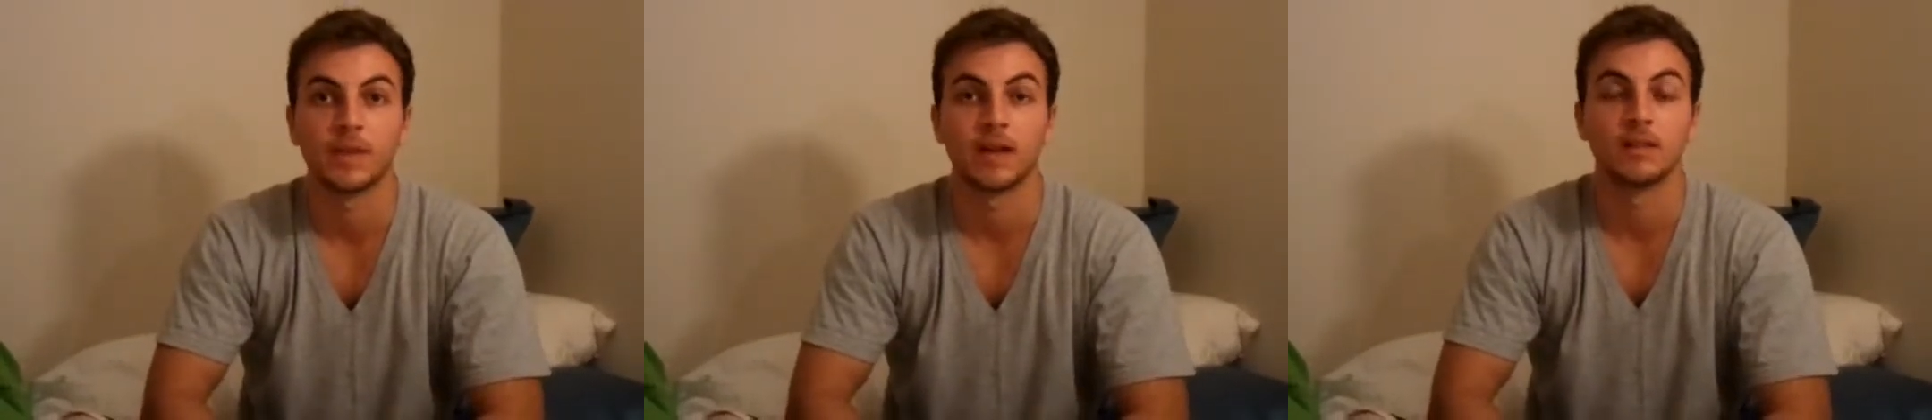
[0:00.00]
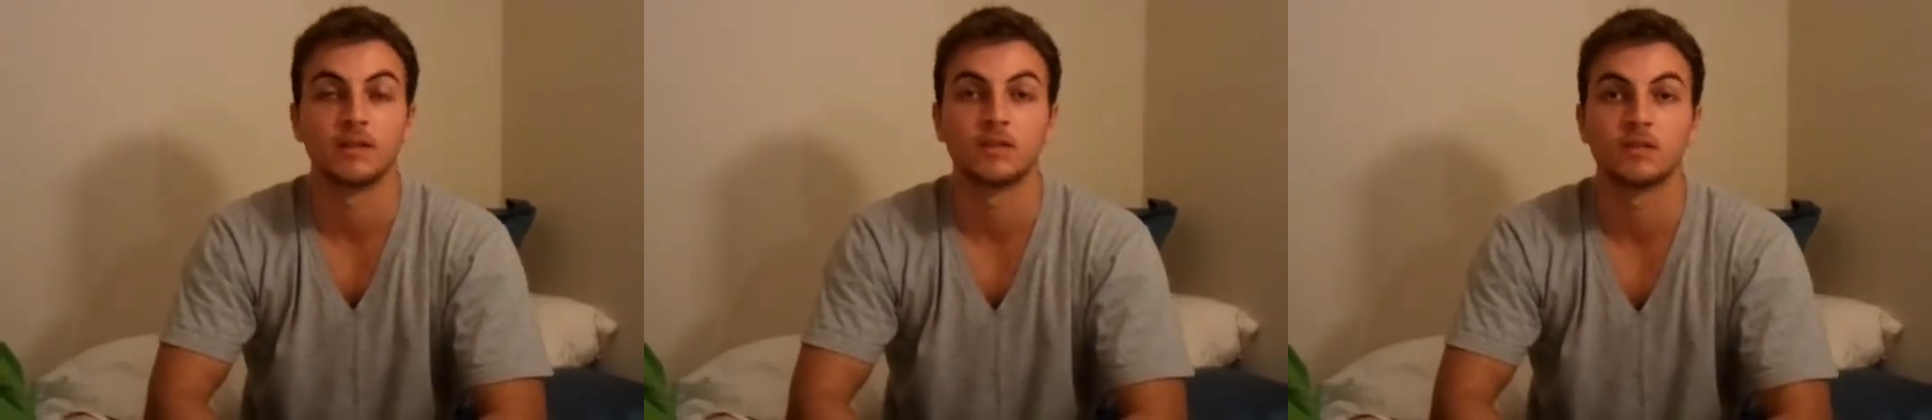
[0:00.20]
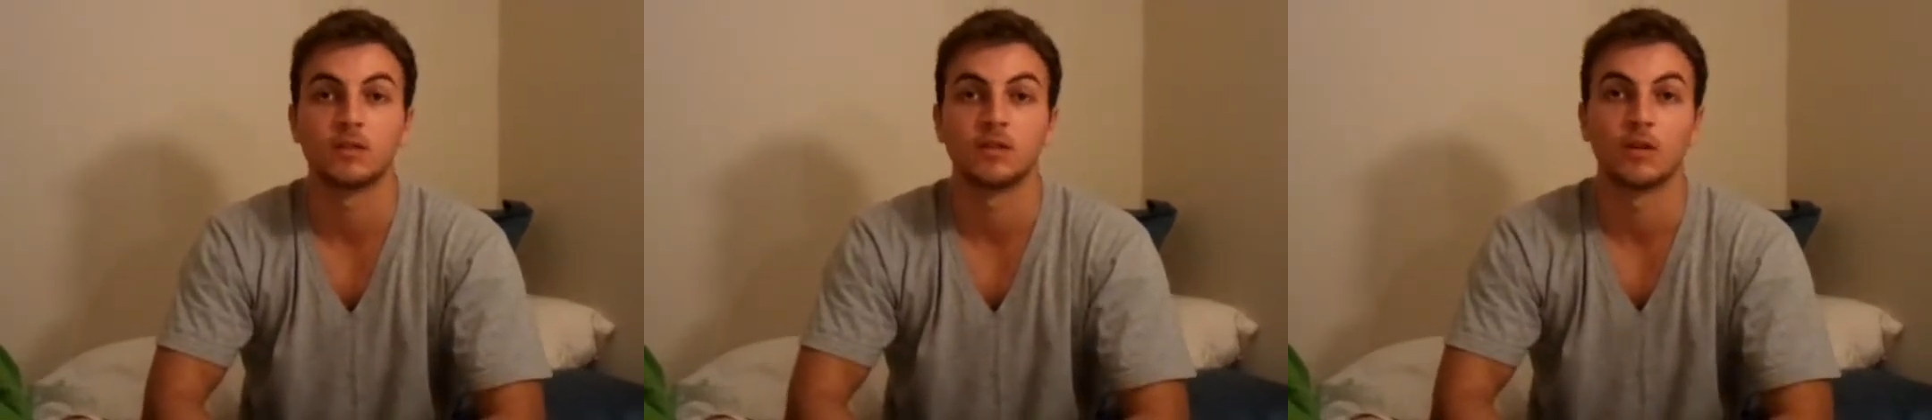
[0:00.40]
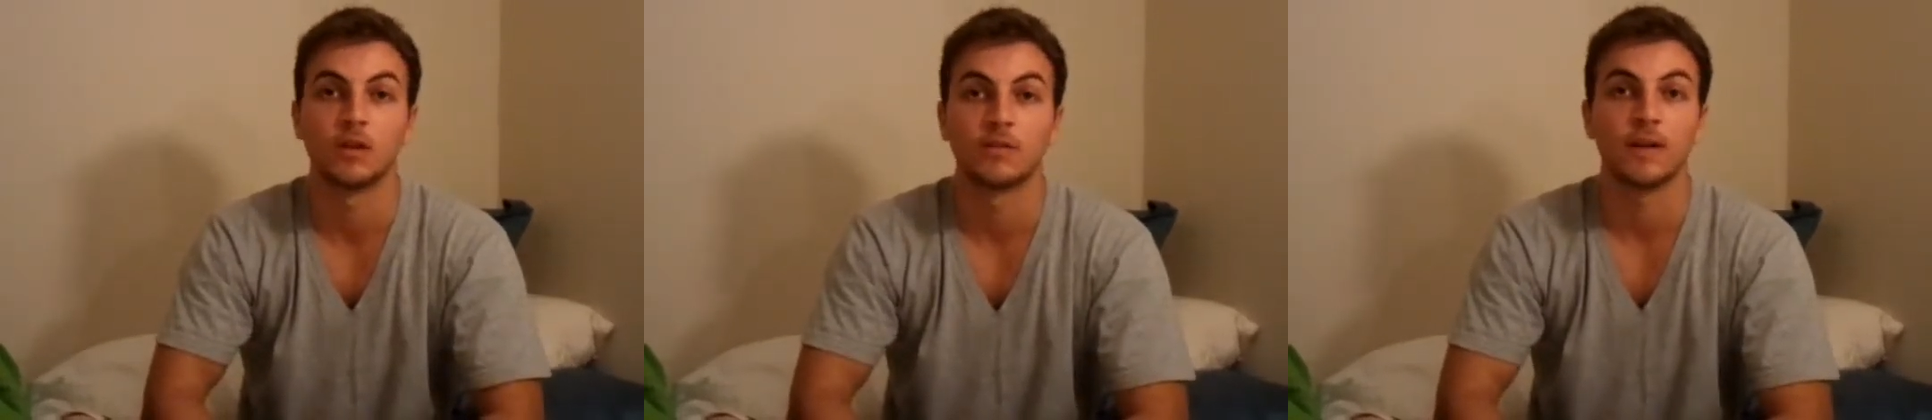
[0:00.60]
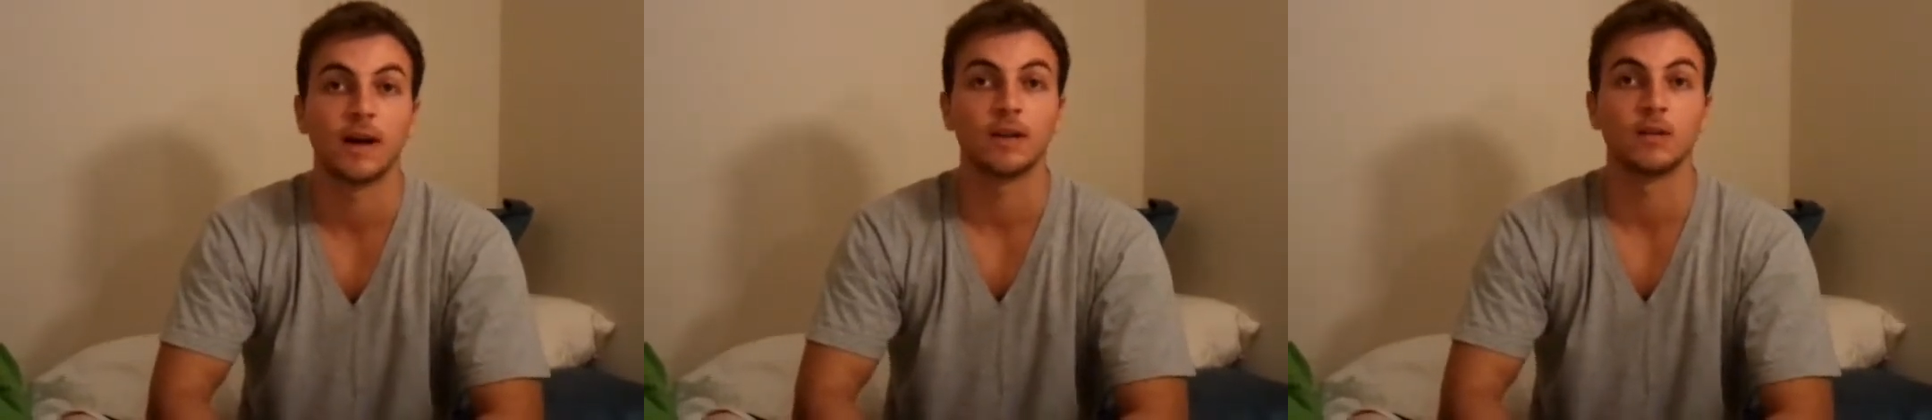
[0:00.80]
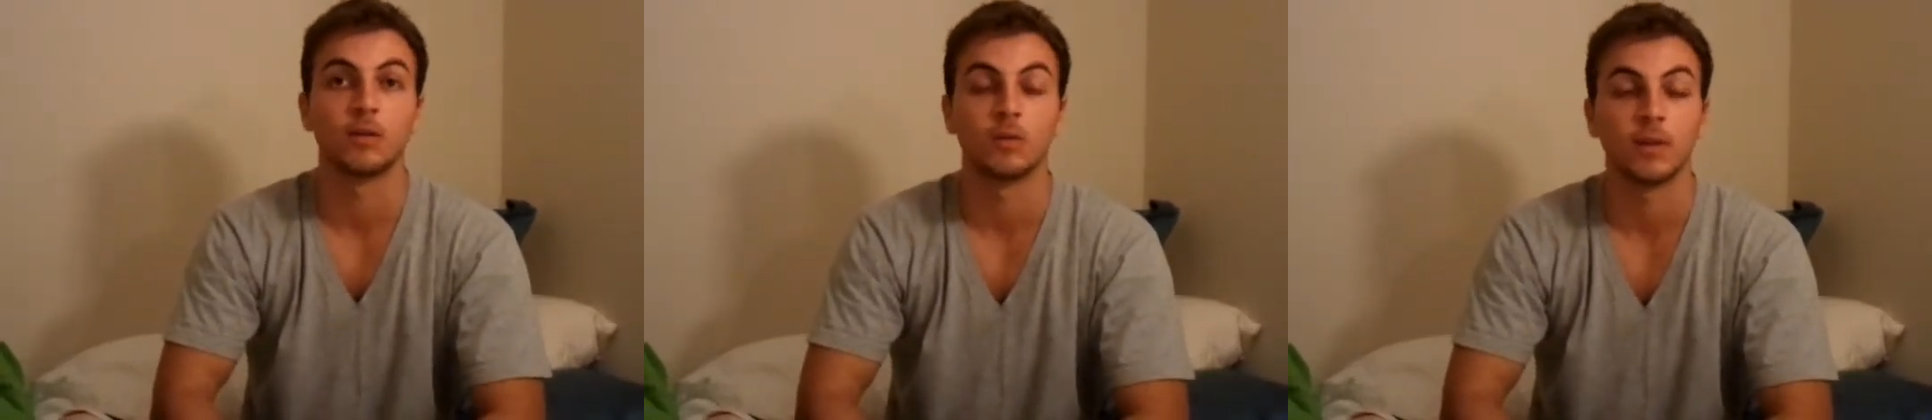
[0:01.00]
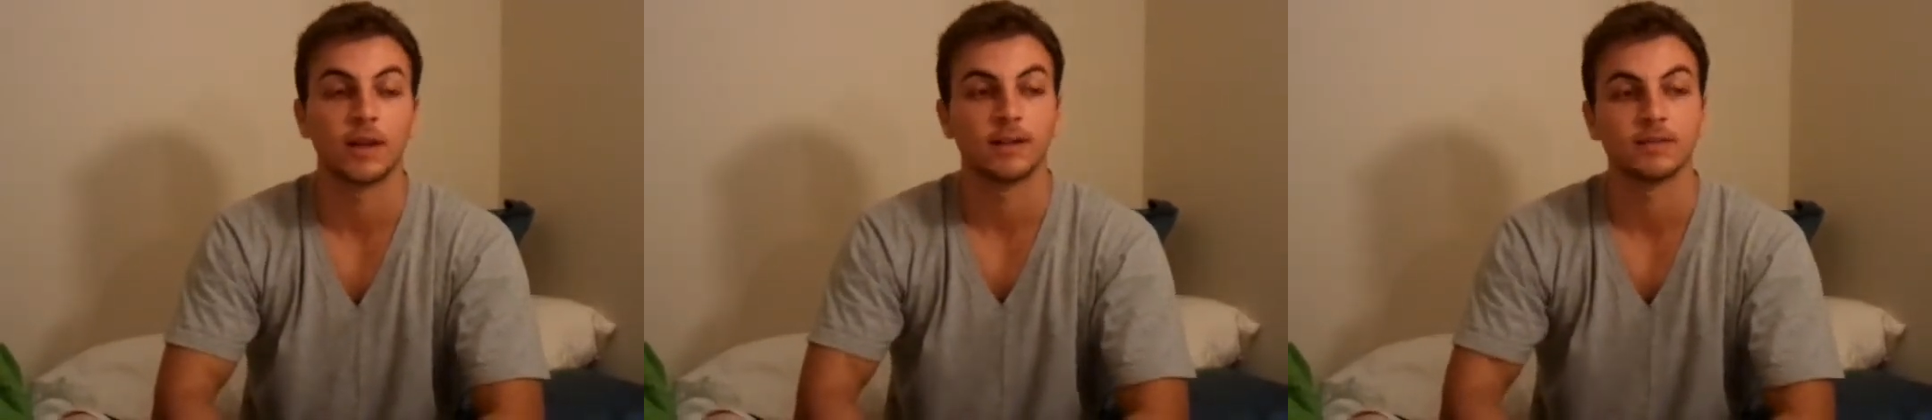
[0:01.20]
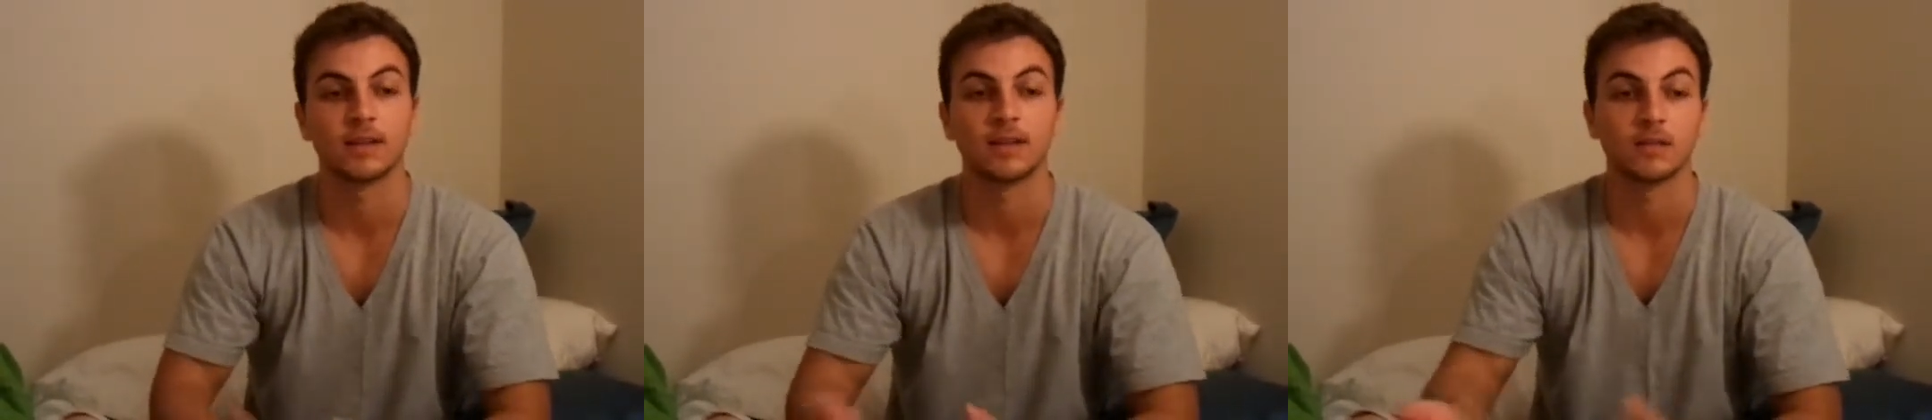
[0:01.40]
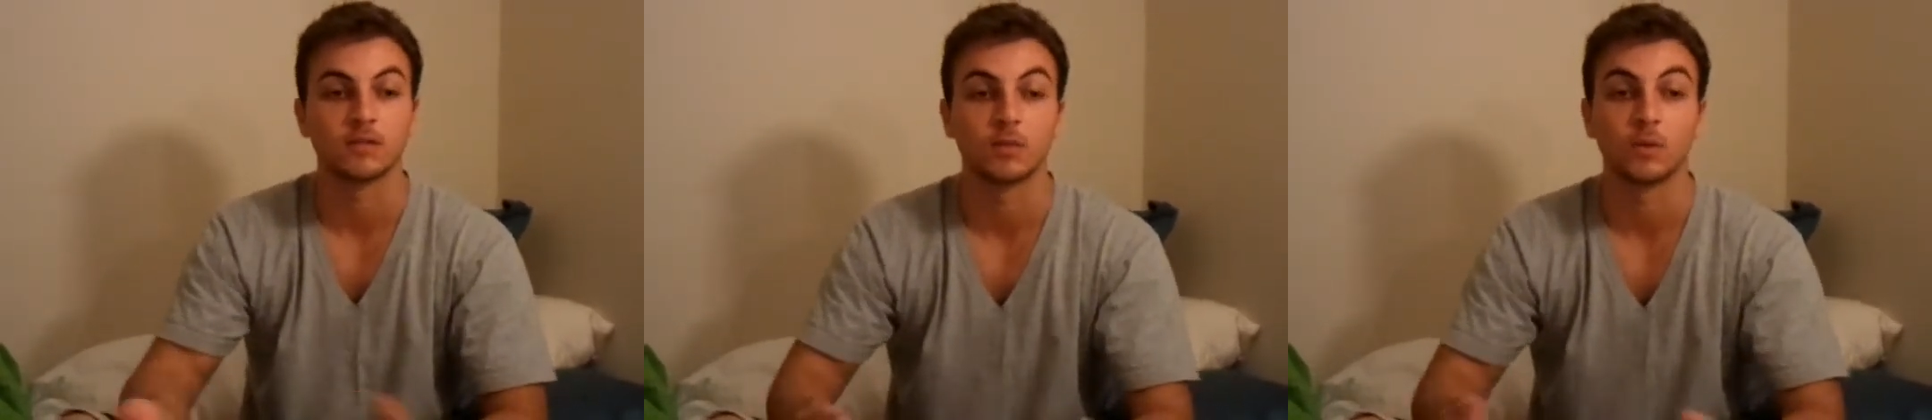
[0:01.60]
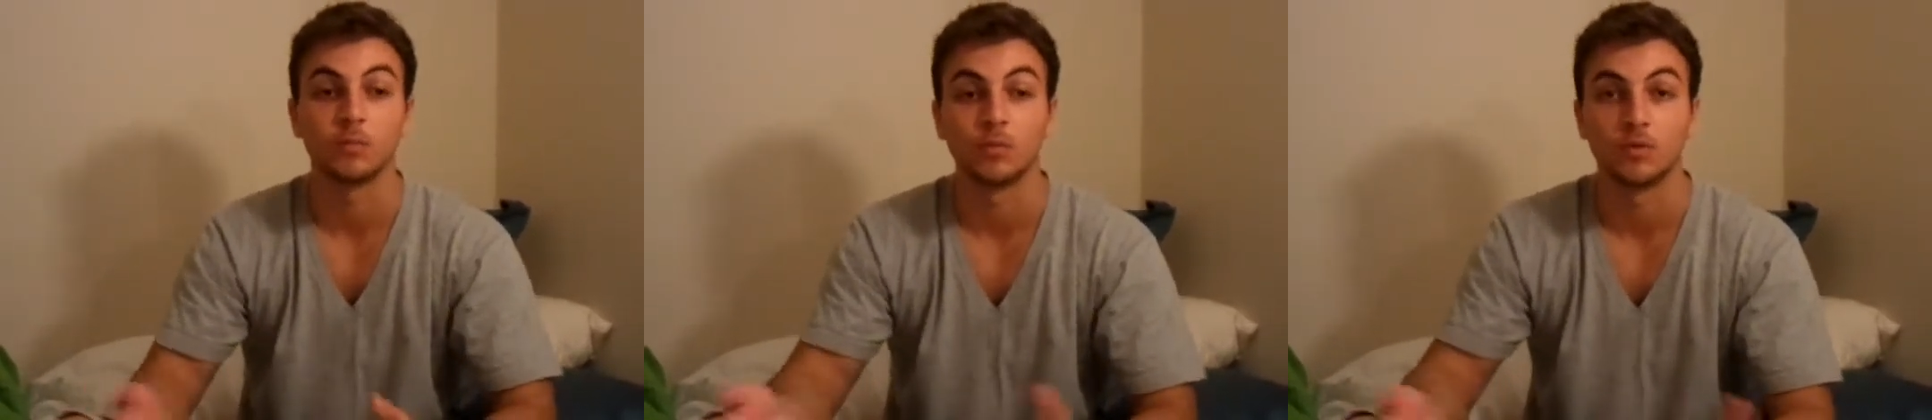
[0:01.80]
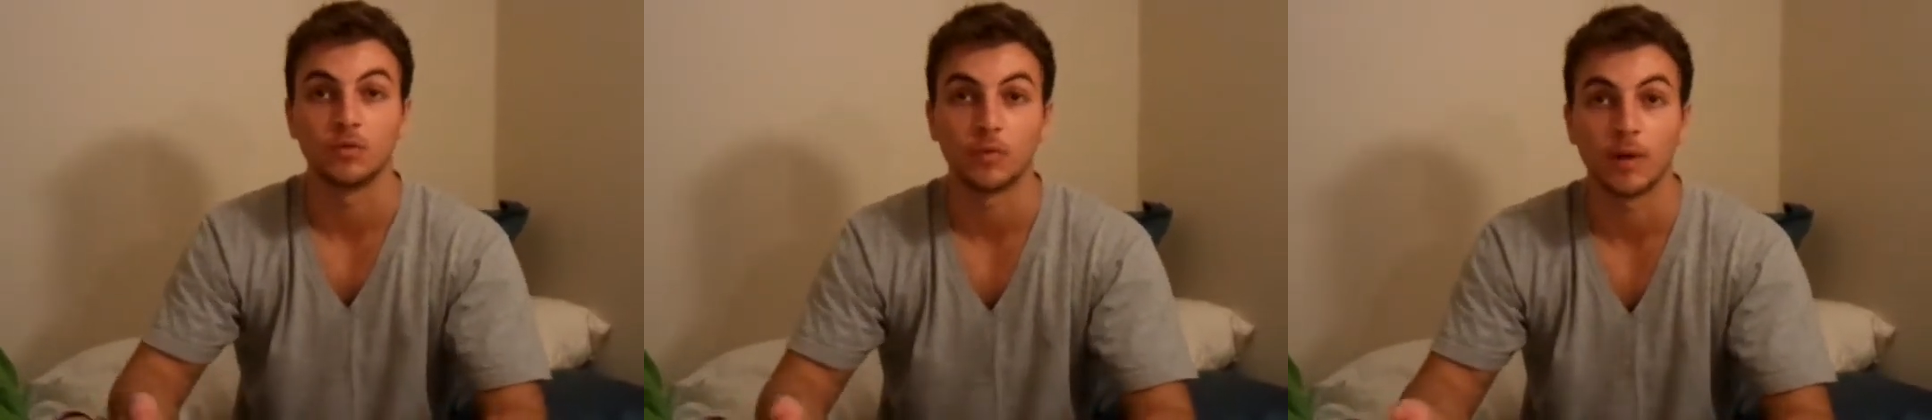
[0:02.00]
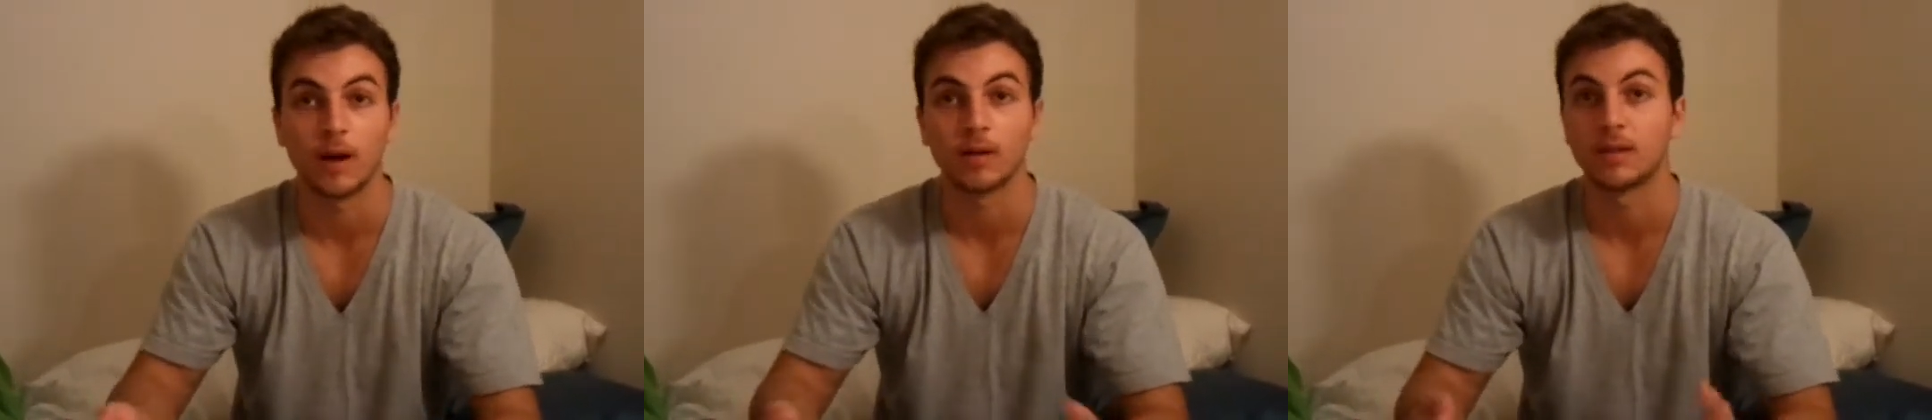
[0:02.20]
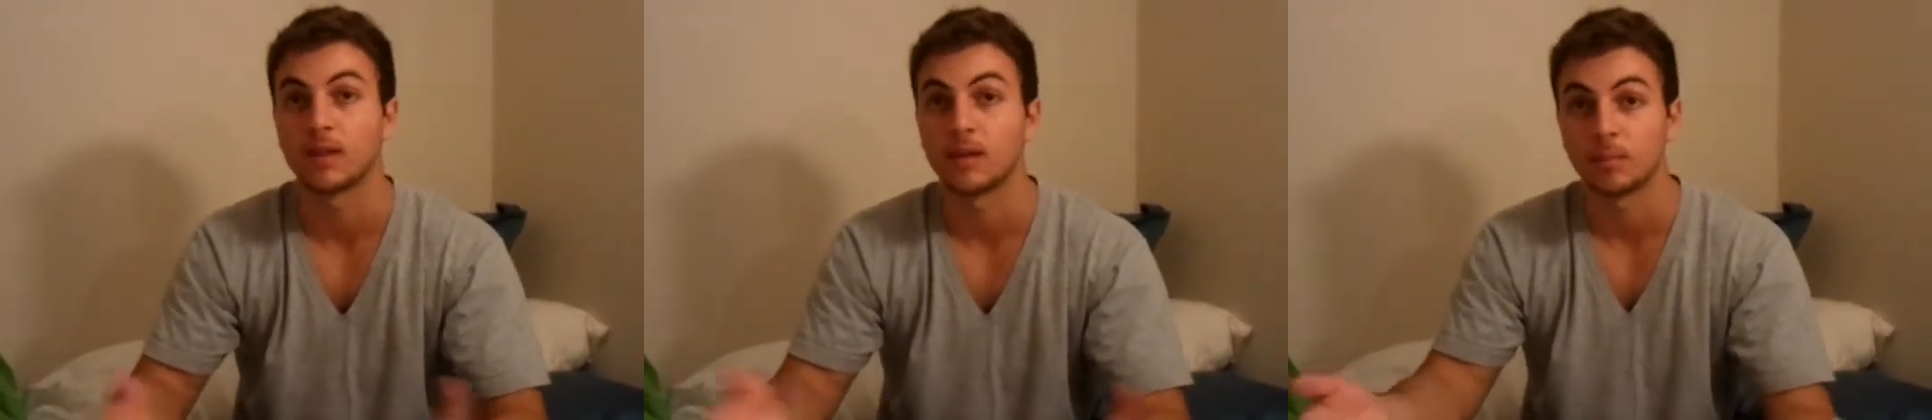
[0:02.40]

At least, if I had no legs, I can still move around,